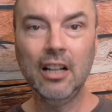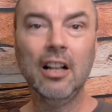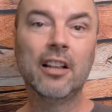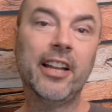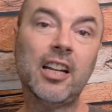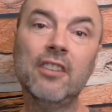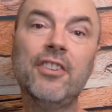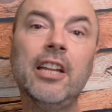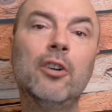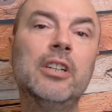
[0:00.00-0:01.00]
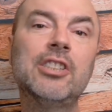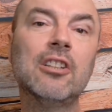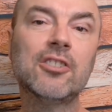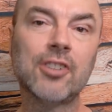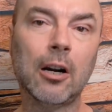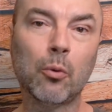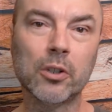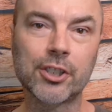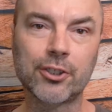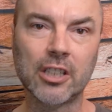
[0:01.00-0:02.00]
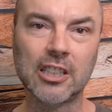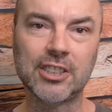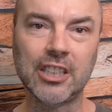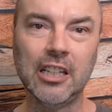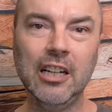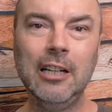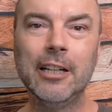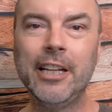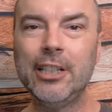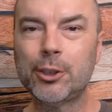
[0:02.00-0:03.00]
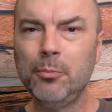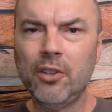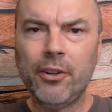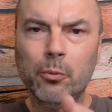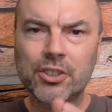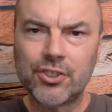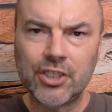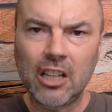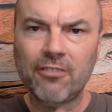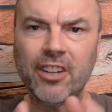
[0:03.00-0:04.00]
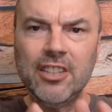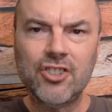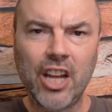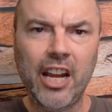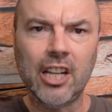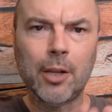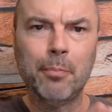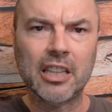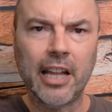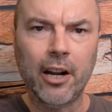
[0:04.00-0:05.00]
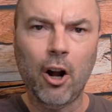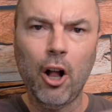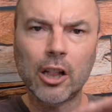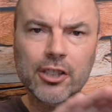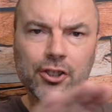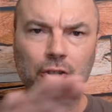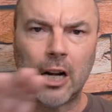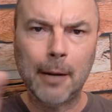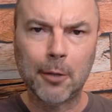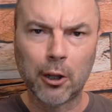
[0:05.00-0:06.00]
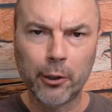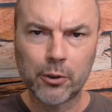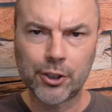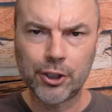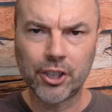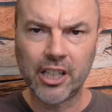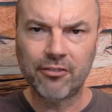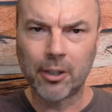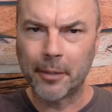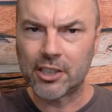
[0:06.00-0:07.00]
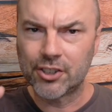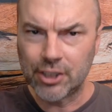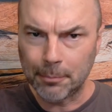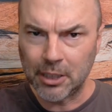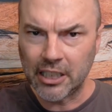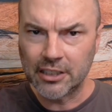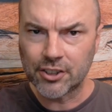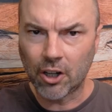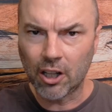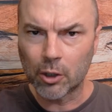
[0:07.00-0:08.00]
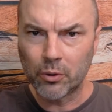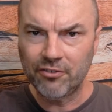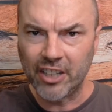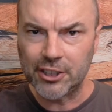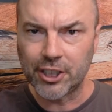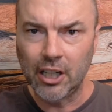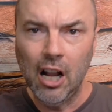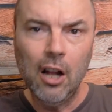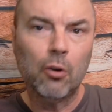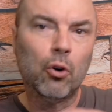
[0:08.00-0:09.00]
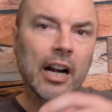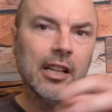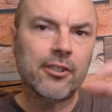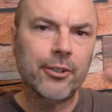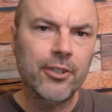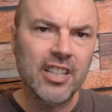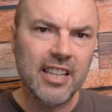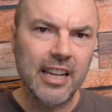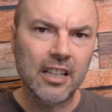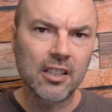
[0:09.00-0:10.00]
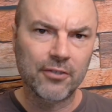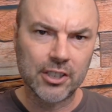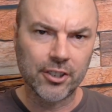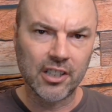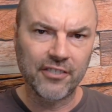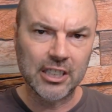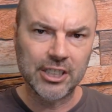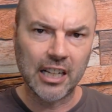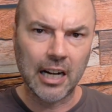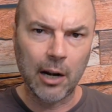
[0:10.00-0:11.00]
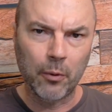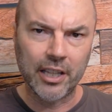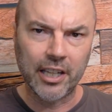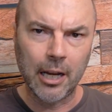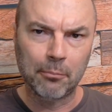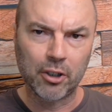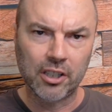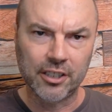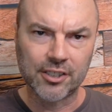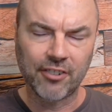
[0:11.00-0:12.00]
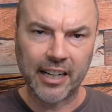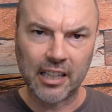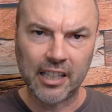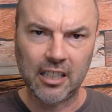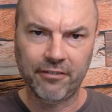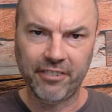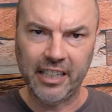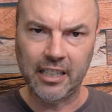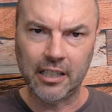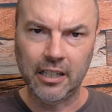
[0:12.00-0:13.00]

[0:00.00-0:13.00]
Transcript: Think of the original Star Wars trilogy. Each movie was self-contained, but they all described Luke's journey from accepting his call to adventure right through to the end of Return of the Jedi when the Emperor is finally defeated.